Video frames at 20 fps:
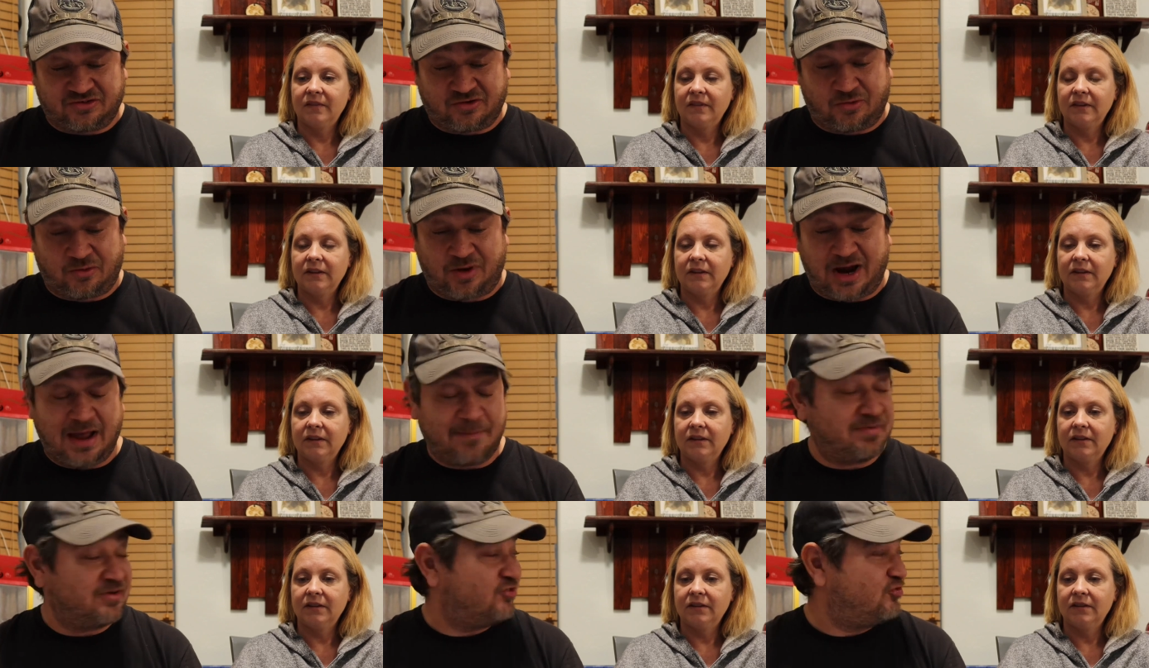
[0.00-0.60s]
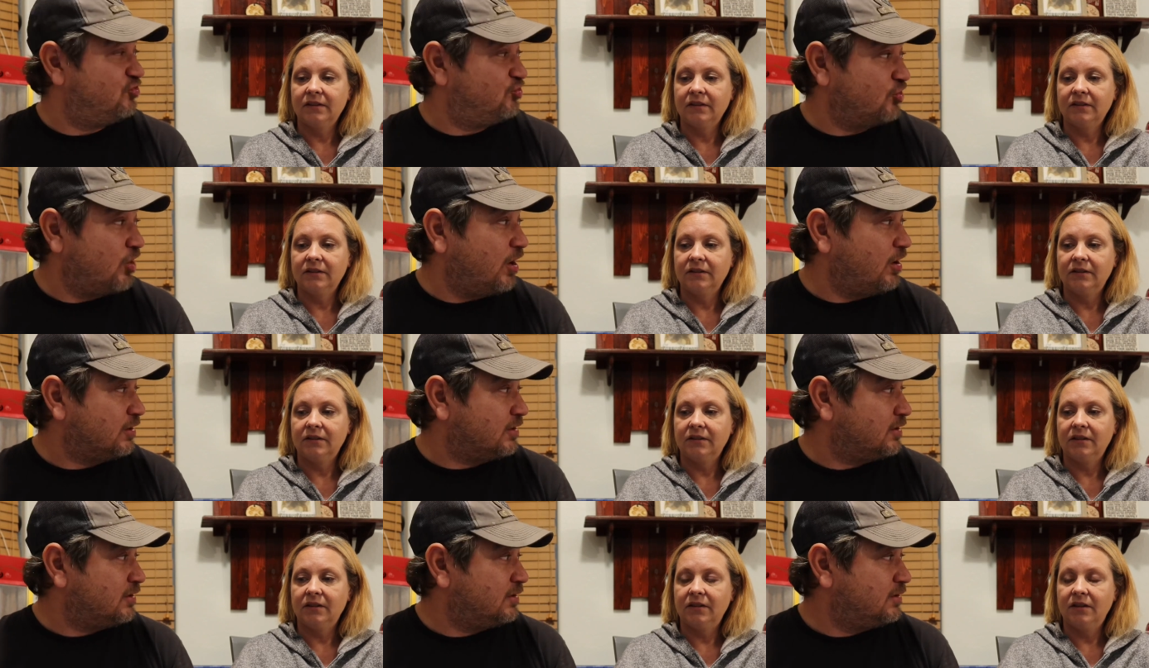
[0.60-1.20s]
Speaker 1: crap and
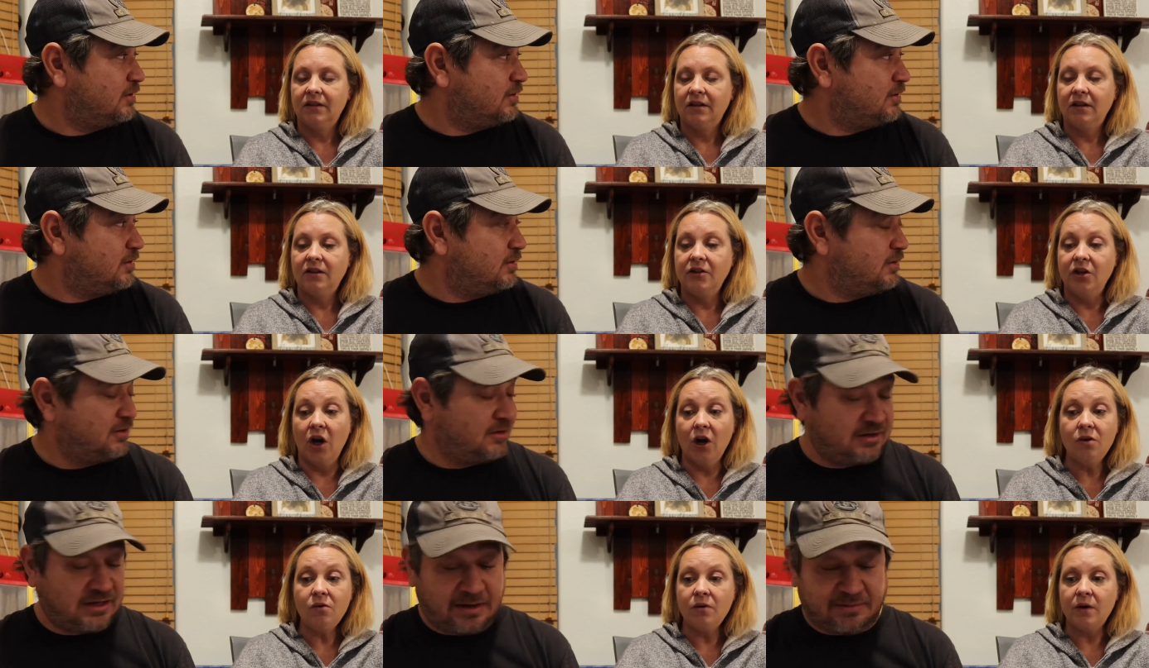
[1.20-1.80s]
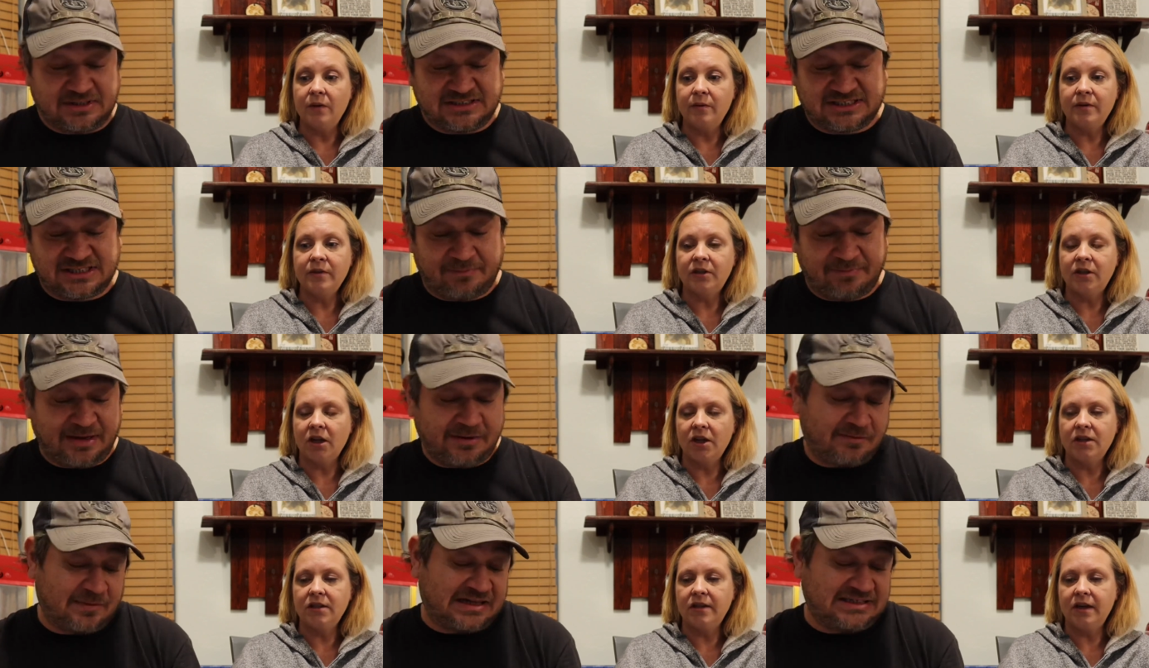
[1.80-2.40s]
junk. No, I mean,
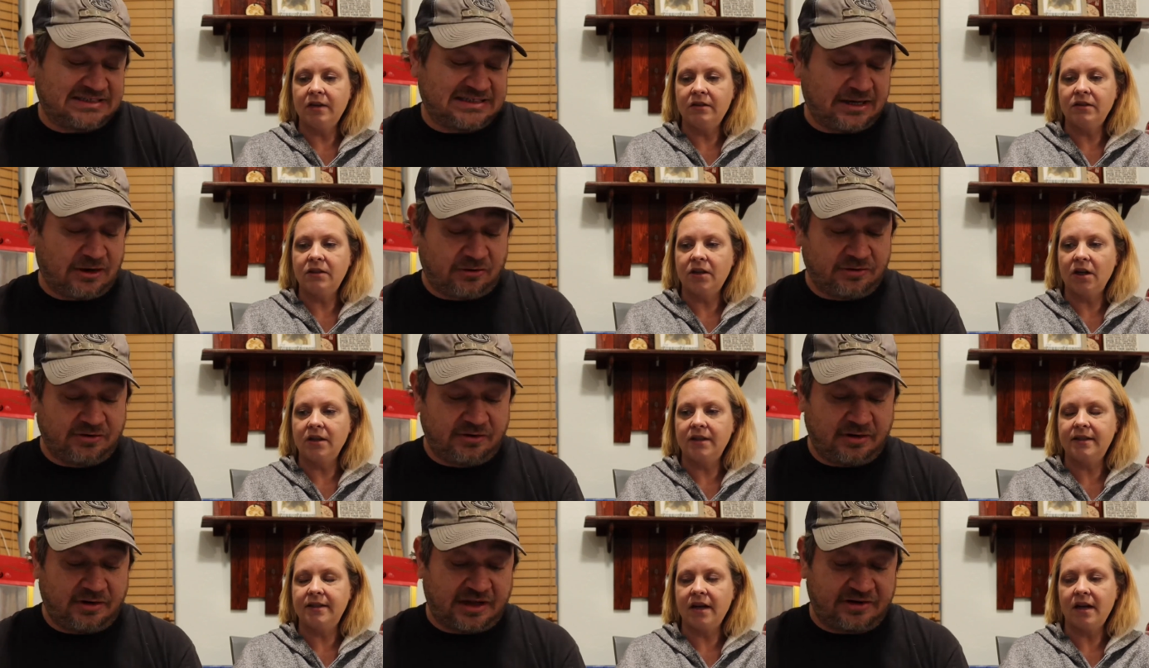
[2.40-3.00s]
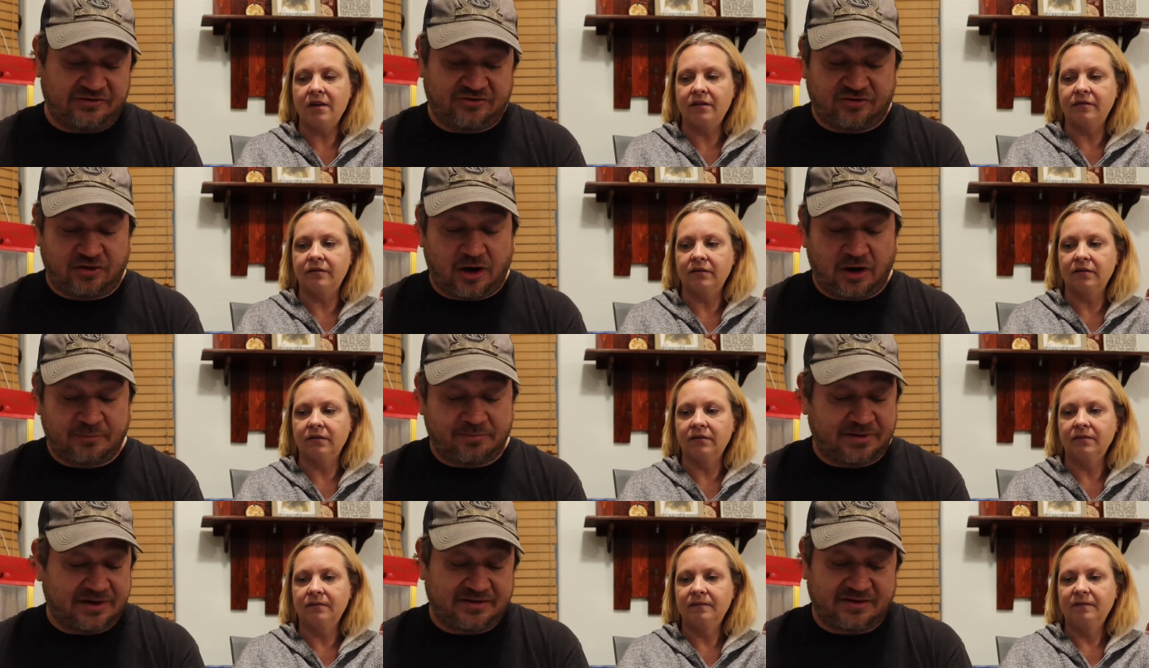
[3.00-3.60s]
some people might yeah, say, "Oh, dude, this
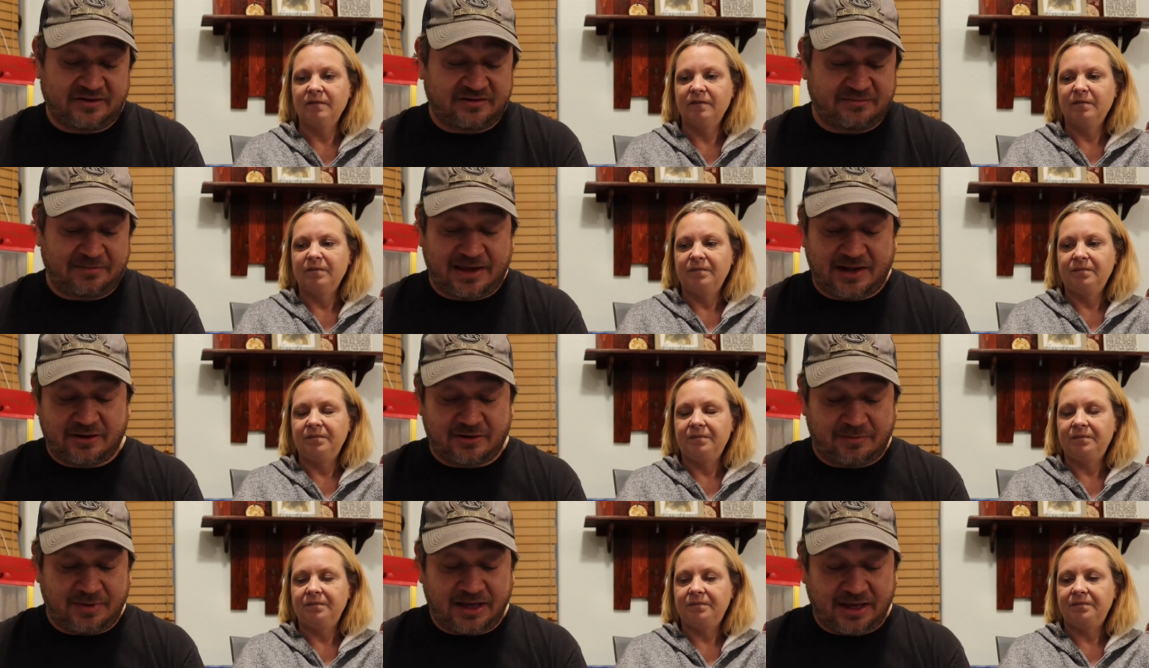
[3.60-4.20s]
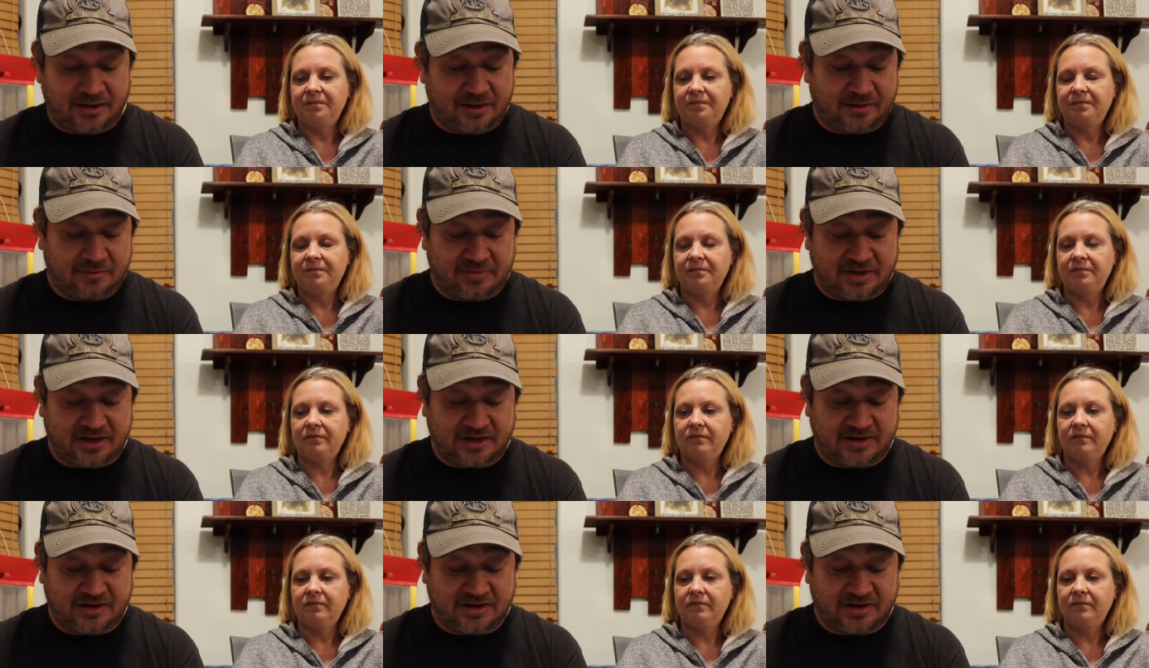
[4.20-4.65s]
junk," but it doesn't matter to me. I mean,